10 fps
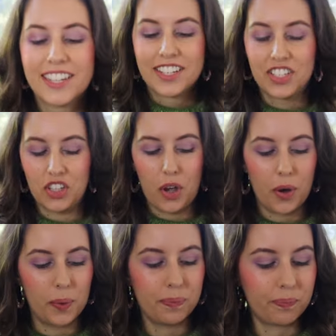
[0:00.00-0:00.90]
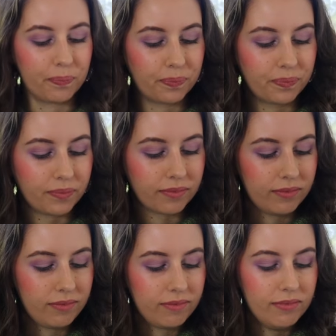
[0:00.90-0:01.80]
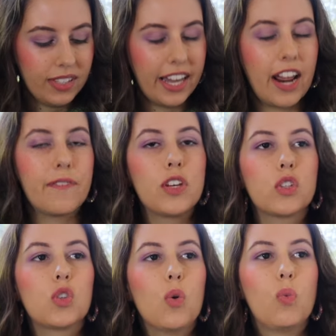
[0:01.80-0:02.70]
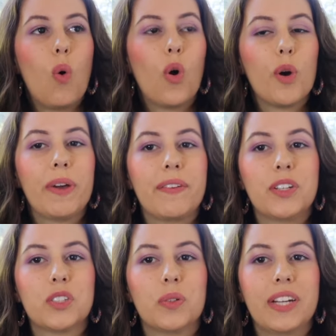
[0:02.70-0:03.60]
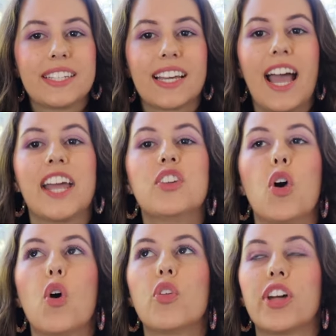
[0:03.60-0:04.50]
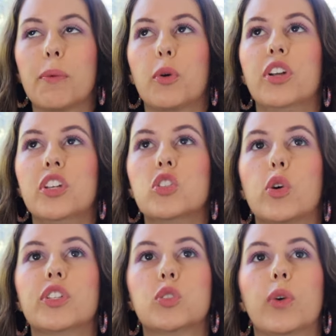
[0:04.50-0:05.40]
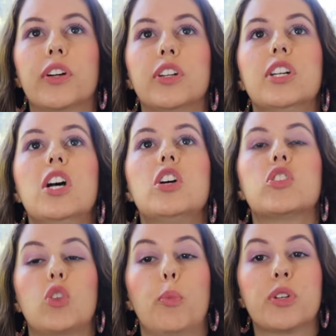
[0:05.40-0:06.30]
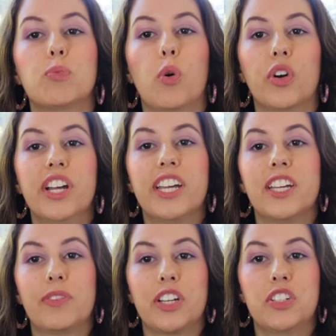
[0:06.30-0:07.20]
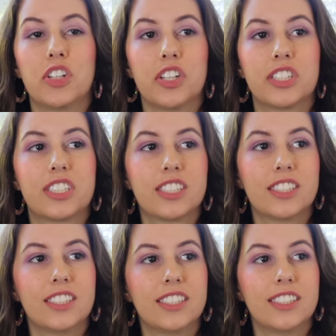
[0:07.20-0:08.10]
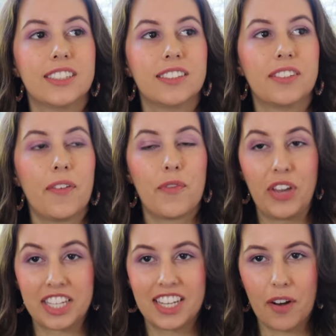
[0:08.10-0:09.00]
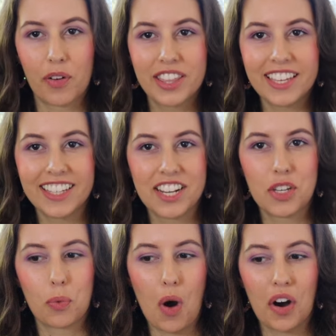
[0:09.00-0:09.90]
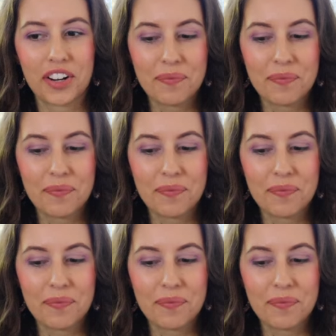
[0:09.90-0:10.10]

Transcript: So, and I feel so warm and I feel so nice. Like I know that I'm gonna enjoy the sweater so much more if I just fixed everything that I did wrong.